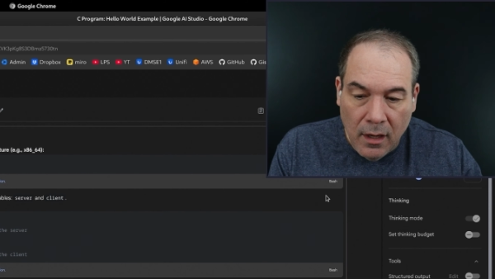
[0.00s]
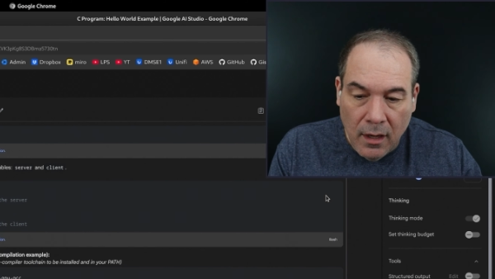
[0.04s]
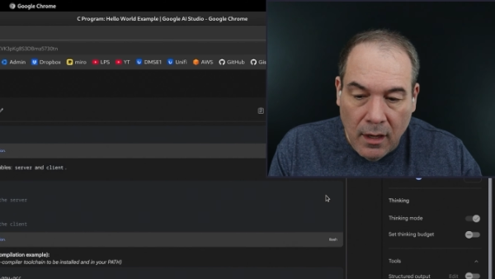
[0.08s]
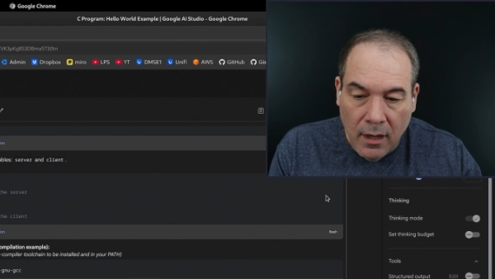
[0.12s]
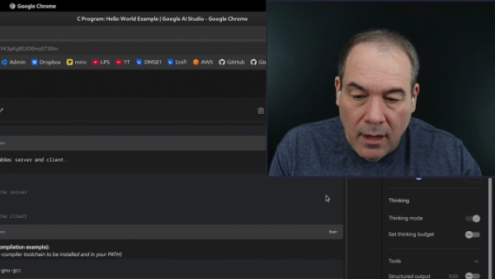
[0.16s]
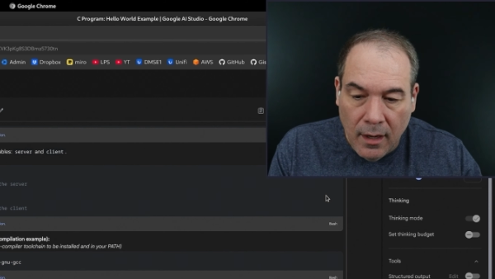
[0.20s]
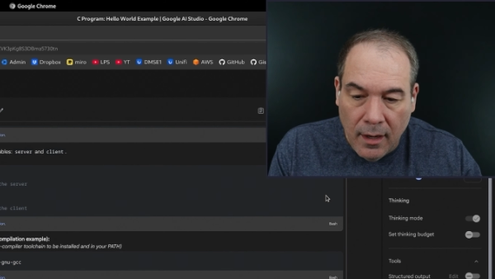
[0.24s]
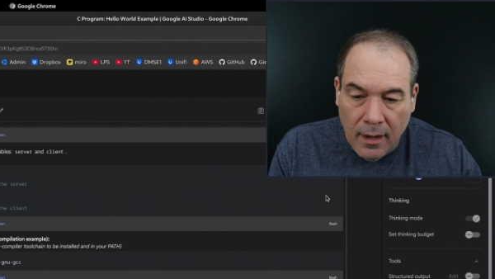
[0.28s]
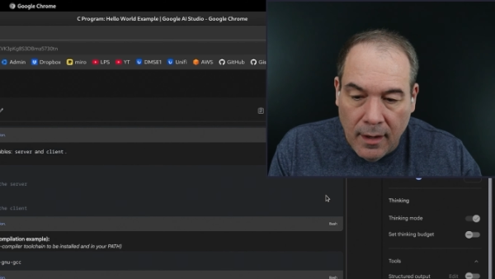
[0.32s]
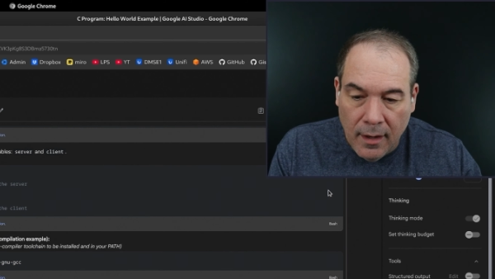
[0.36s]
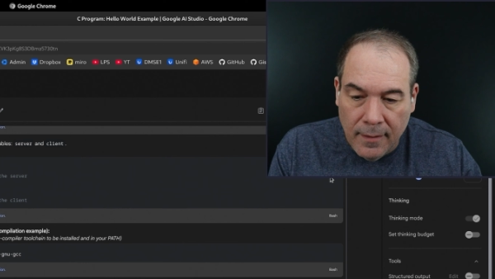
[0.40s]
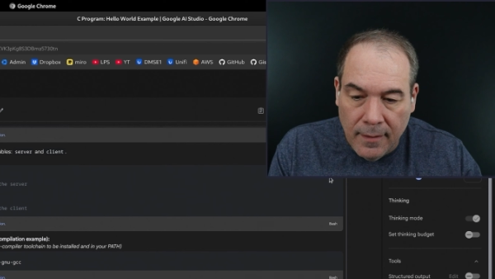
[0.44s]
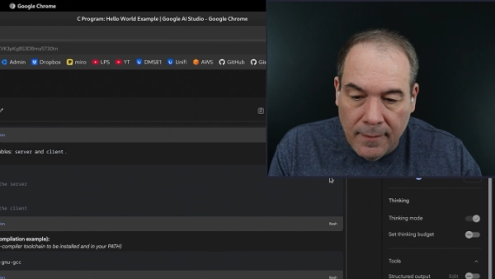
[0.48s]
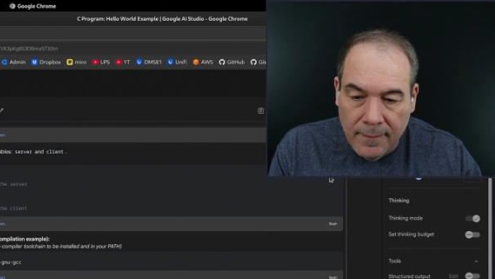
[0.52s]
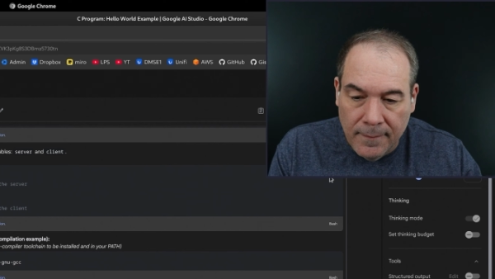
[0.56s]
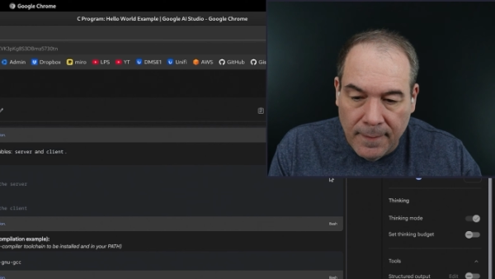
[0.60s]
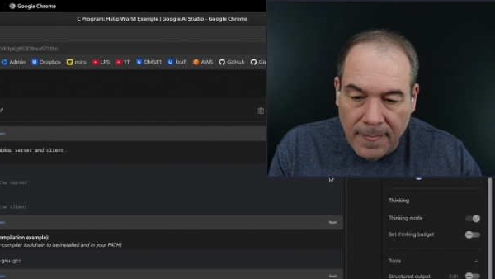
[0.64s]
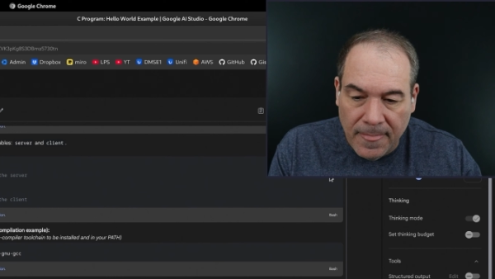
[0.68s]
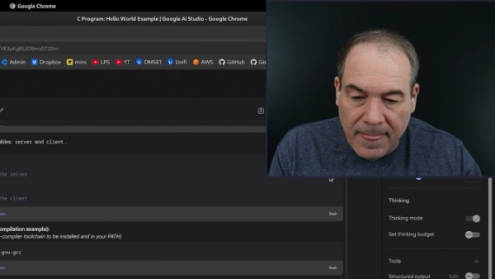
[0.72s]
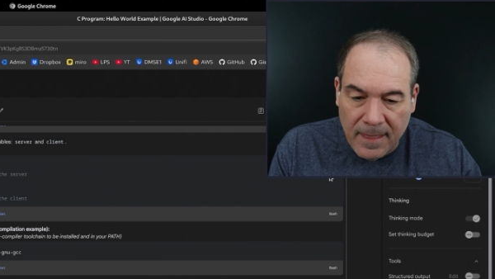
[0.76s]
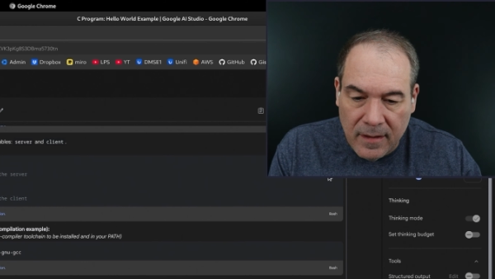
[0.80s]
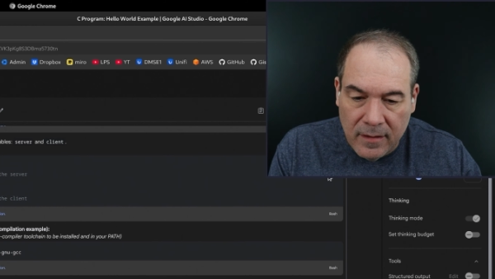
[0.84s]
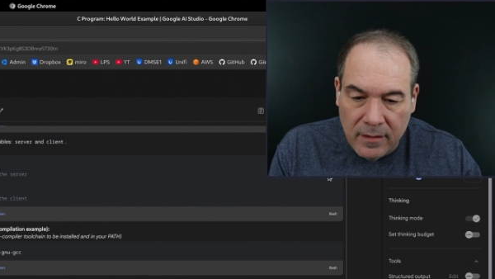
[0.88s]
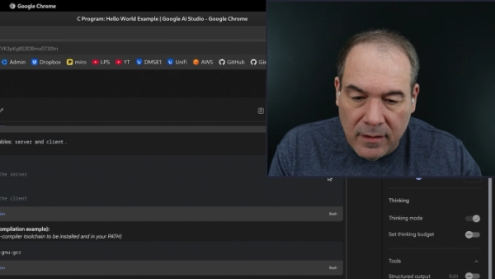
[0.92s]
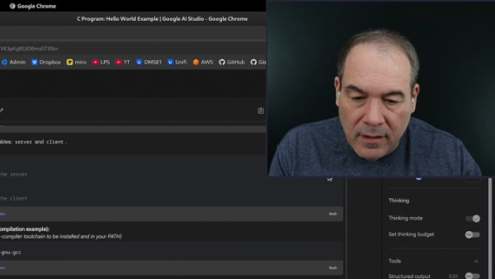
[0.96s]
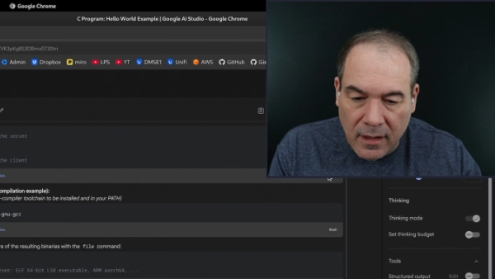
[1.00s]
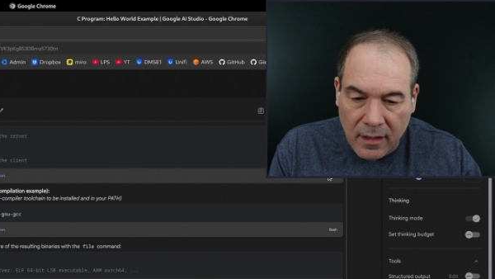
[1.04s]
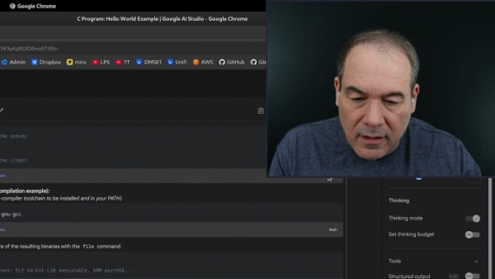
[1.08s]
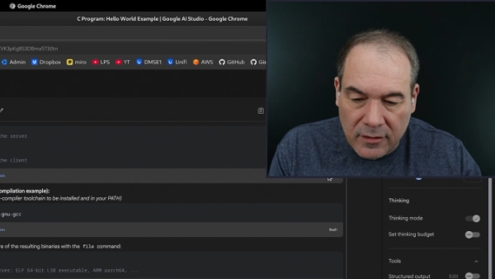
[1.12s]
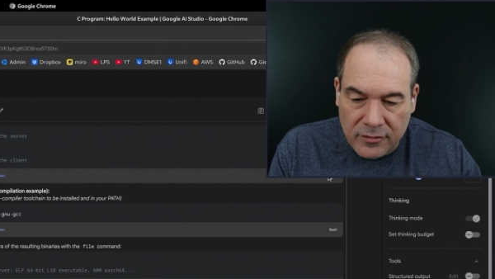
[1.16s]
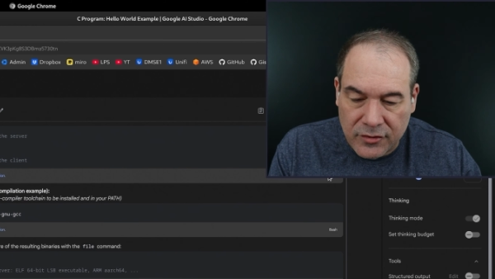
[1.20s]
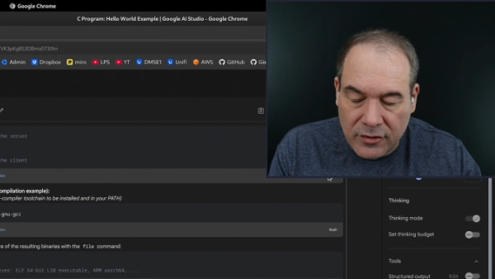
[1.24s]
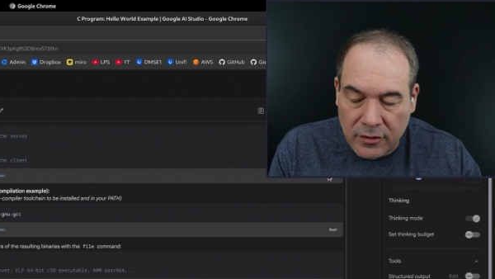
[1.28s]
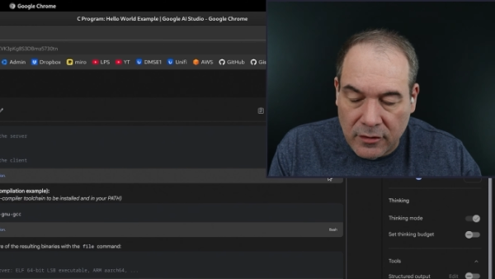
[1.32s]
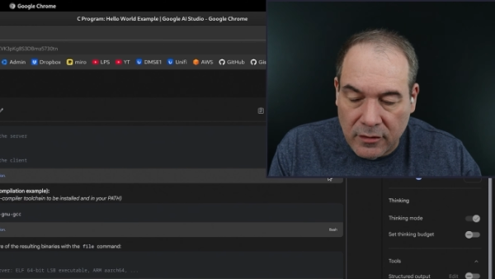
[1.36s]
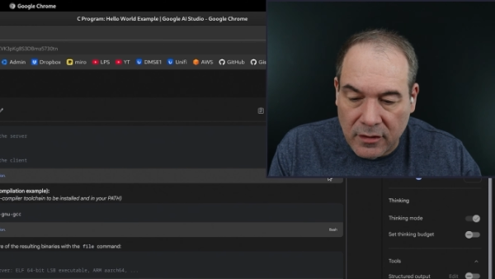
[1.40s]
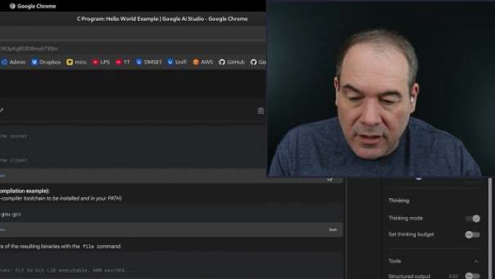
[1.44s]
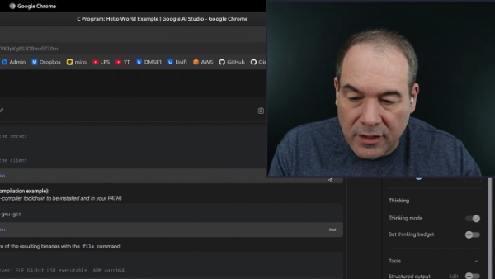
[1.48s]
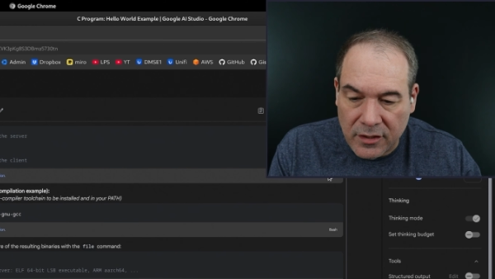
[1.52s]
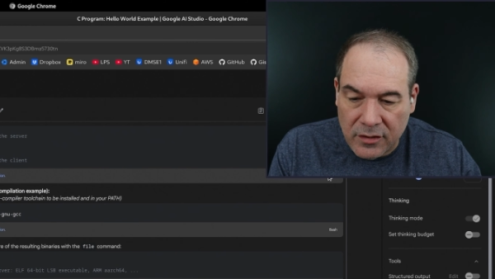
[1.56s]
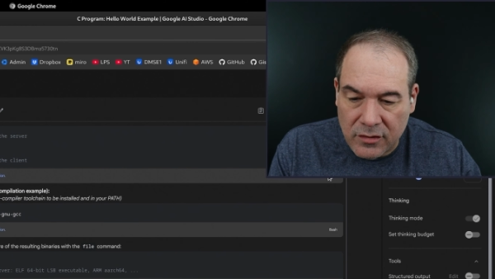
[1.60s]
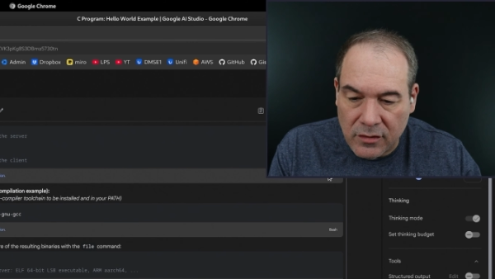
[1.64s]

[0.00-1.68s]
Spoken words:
And I'll certainly